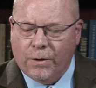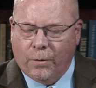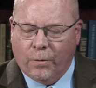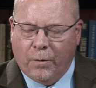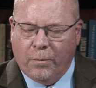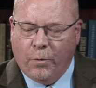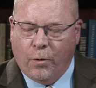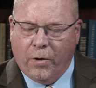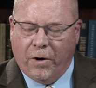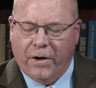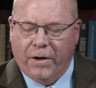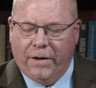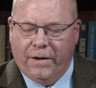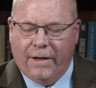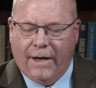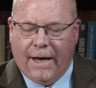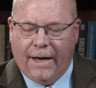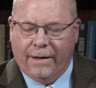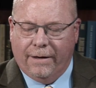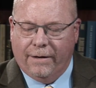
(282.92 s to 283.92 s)
reported
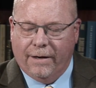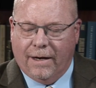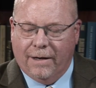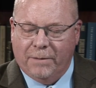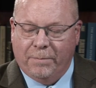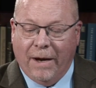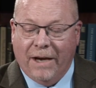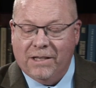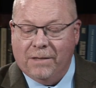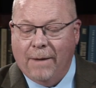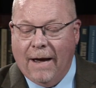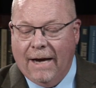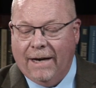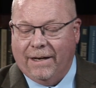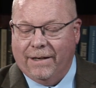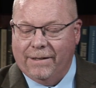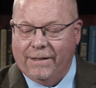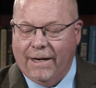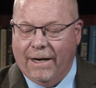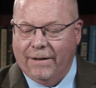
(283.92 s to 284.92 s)
that
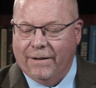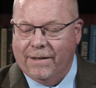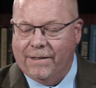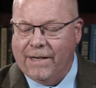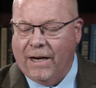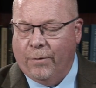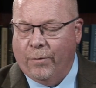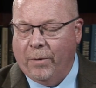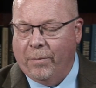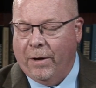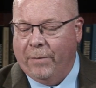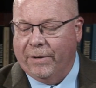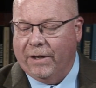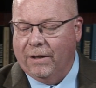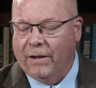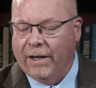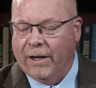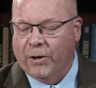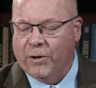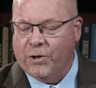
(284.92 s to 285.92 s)
PCN is saying the Senate
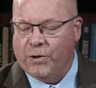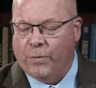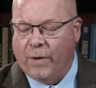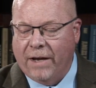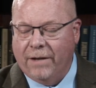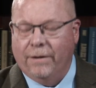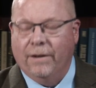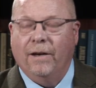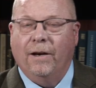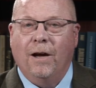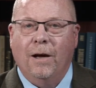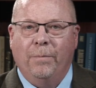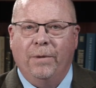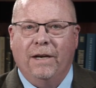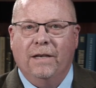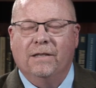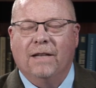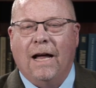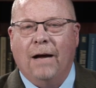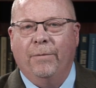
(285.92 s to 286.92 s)
Republican leaders threatened the
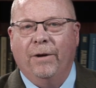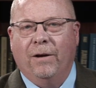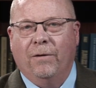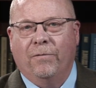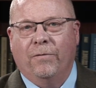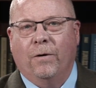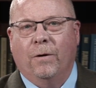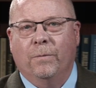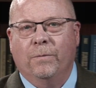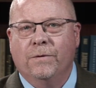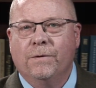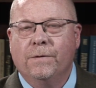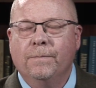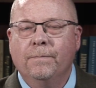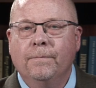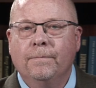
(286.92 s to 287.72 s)
company's lobbying firms.